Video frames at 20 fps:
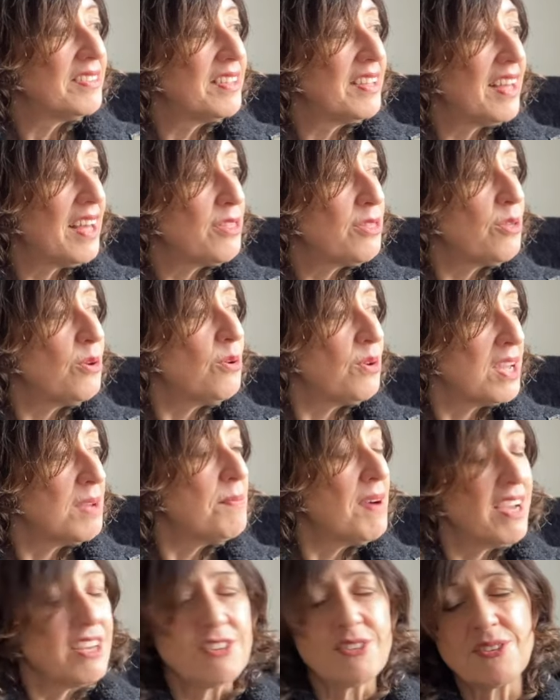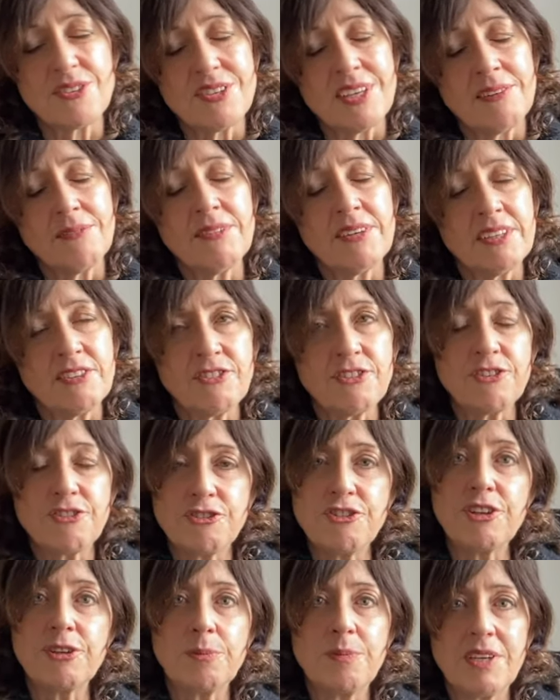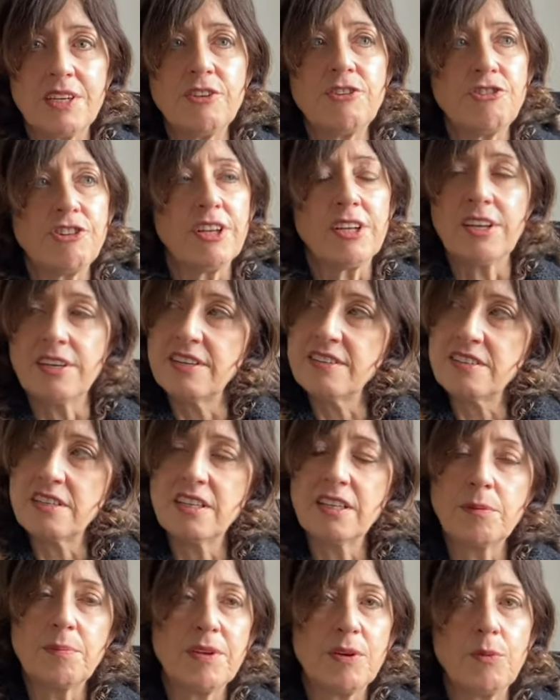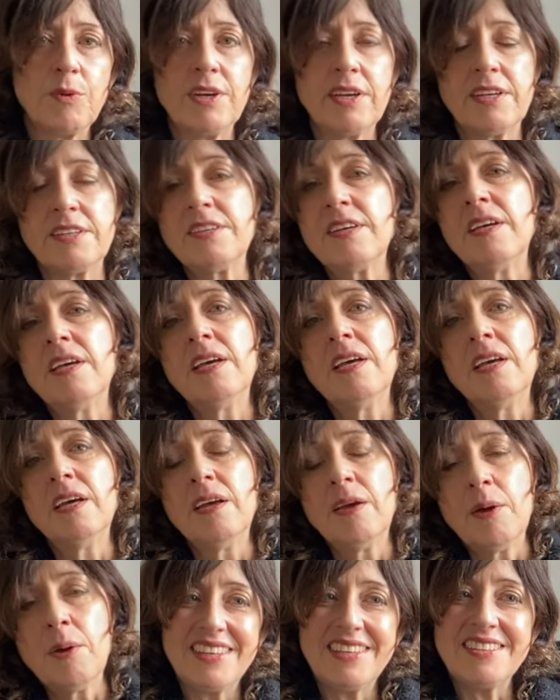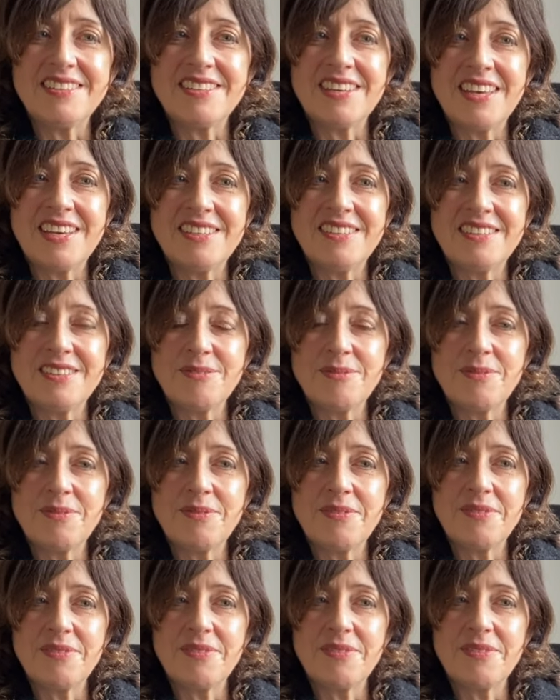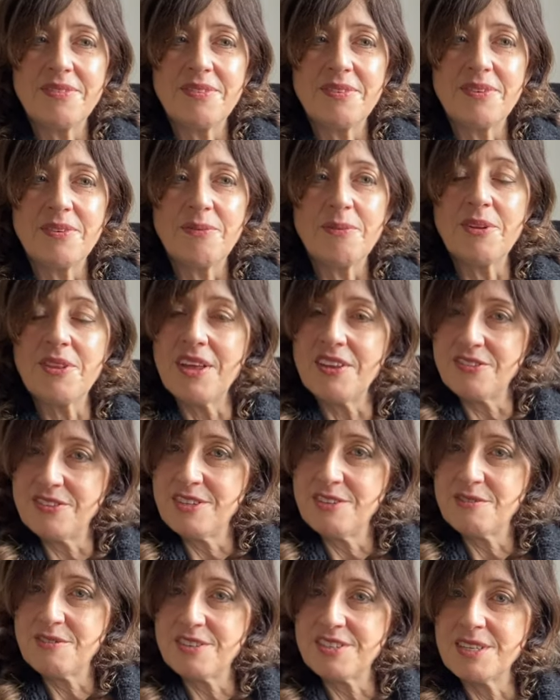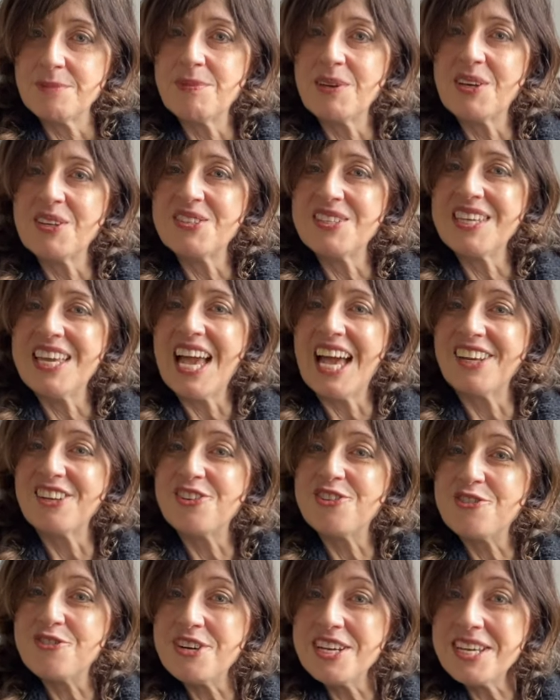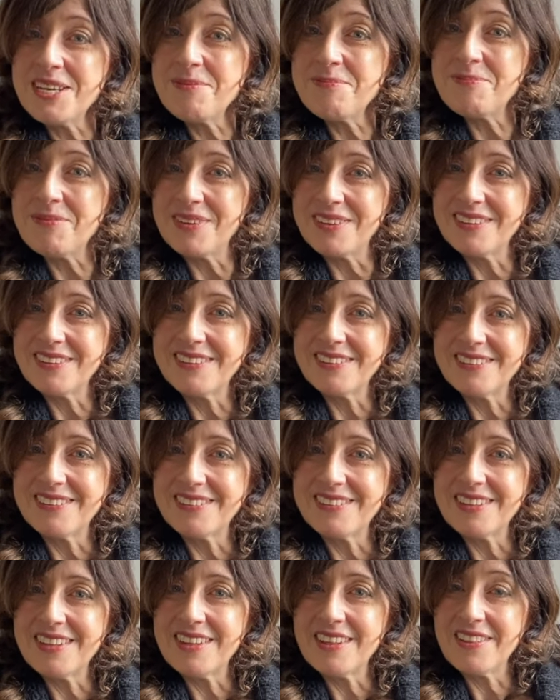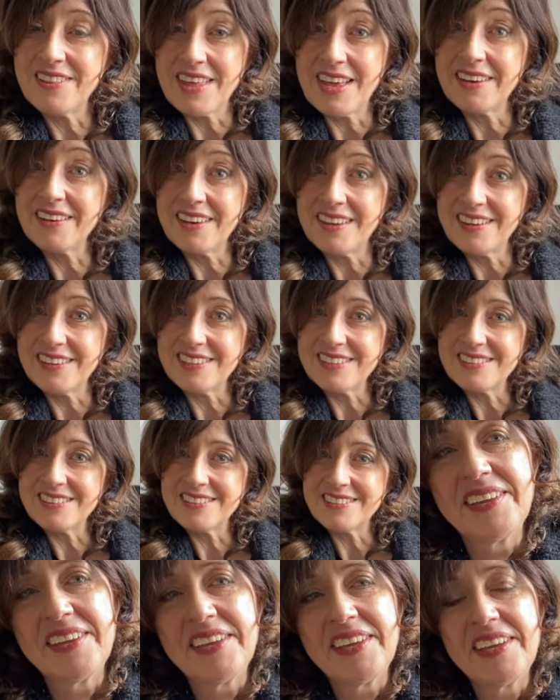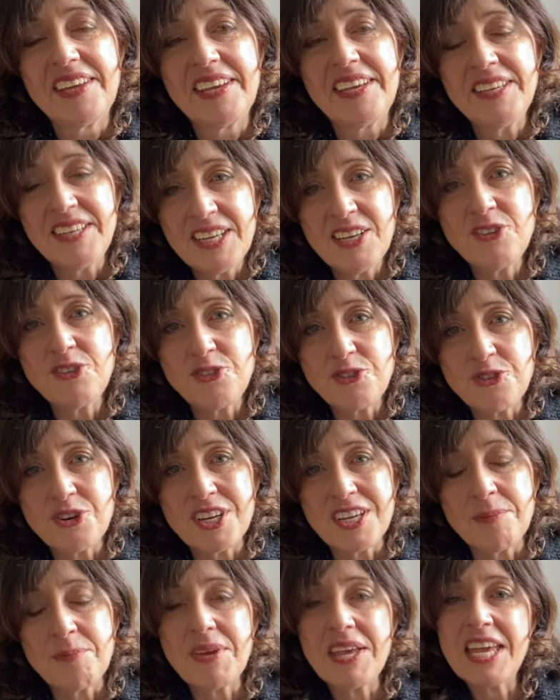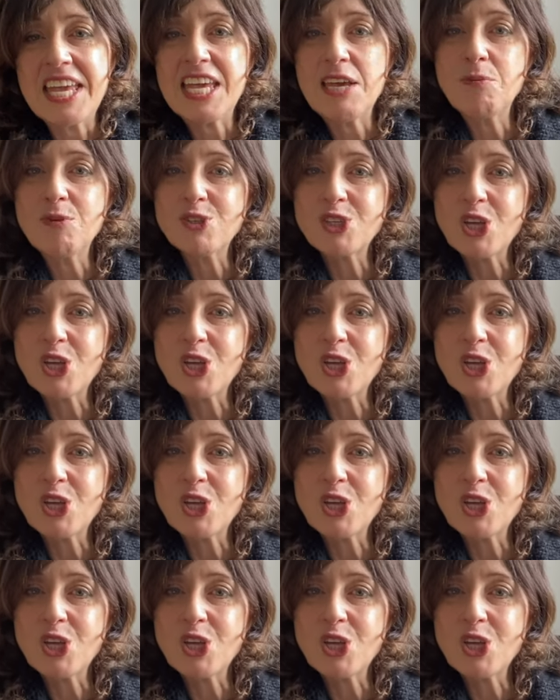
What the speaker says: I thought he might just think, well, it's just Jill being Jill and it's a little bit weird. He said, well, that's interesting, because he had a dream that night. In his dream, he was